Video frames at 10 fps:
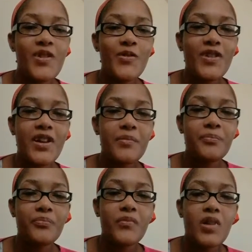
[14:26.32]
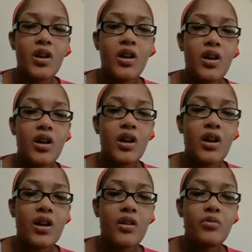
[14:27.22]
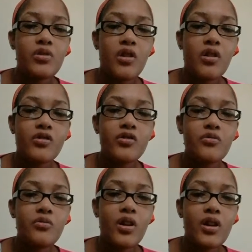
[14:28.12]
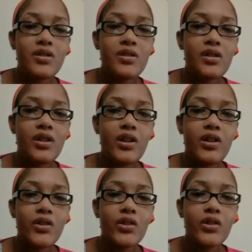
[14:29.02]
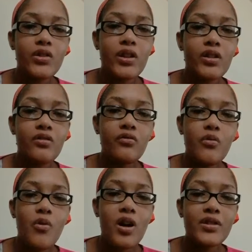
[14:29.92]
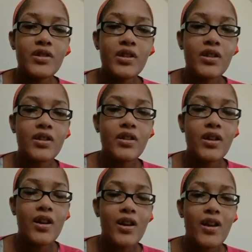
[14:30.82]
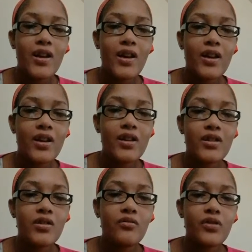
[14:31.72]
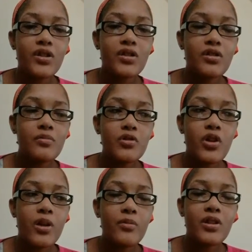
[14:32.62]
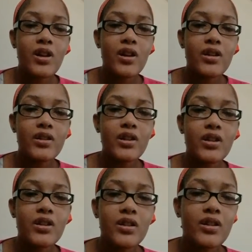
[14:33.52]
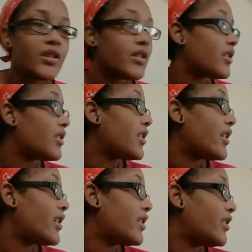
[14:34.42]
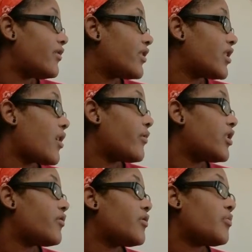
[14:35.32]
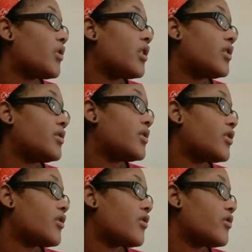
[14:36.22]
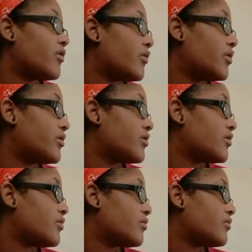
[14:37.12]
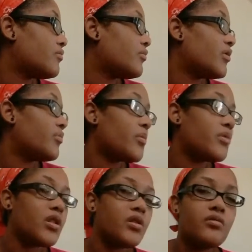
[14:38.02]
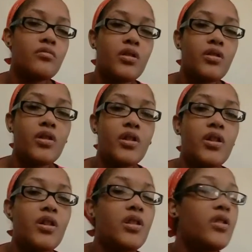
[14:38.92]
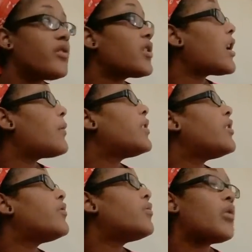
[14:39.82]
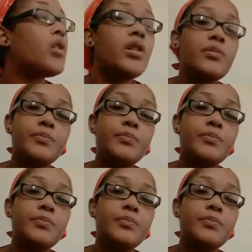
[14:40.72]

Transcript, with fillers: Okay. Uh, I will talk to you guys later. Thank you for watching. And don't forget to subscribe and like. And leave a comment if you want. I thought I heard a noise. But maybe not. Leave a comment if you want.